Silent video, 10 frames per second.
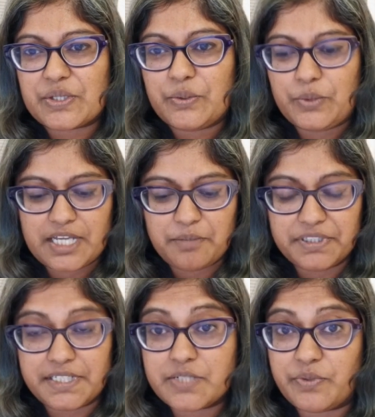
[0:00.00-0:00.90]
So a
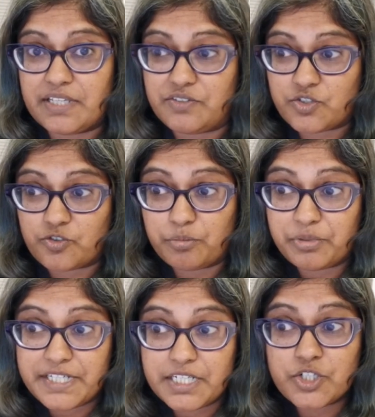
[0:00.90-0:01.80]
couple of years we had the
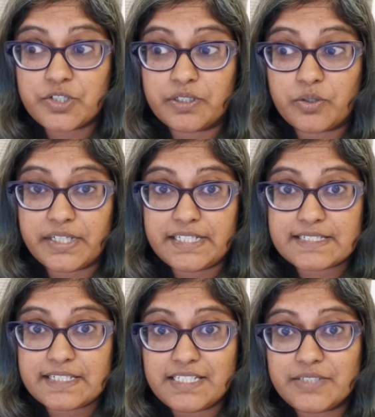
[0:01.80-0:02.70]
strawberry issue in
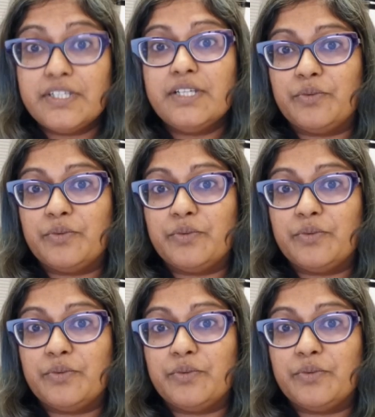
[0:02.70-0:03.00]
Queensland